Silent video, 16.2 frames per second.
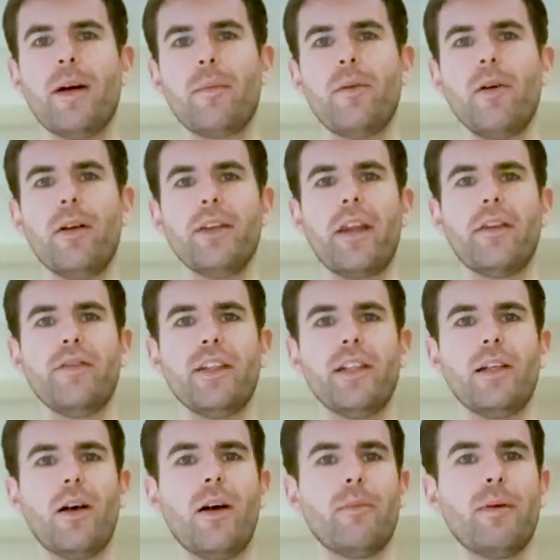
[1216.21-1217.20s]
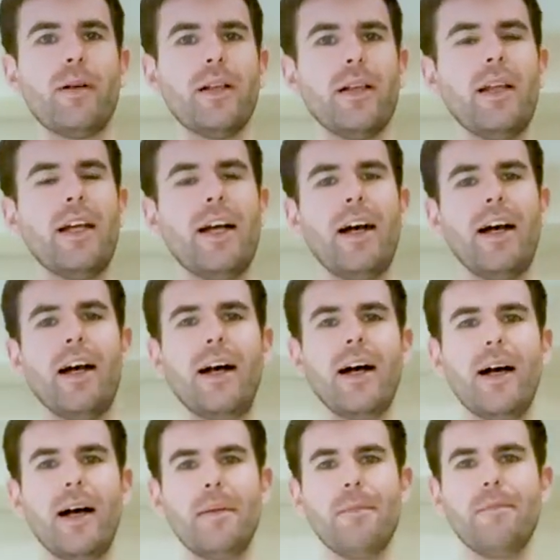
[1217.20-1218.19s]
I'll put another video up
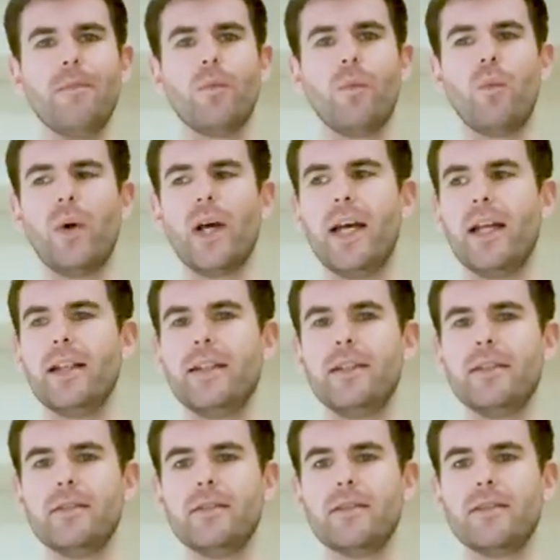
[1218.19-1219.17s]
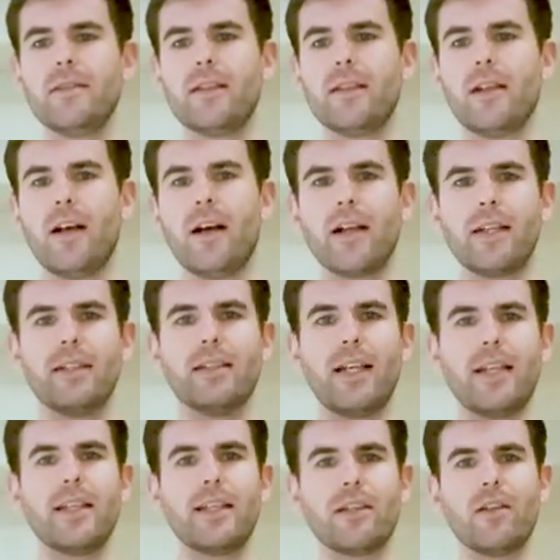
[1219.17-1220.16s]
um, when I can
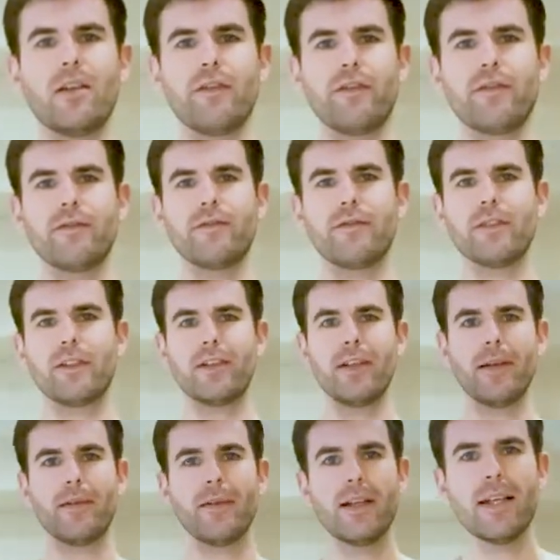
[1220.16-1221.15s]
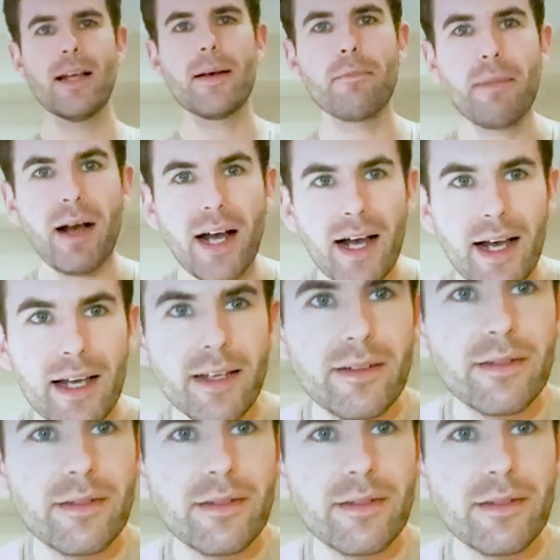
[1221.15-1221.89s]
take this off. All right. Hi.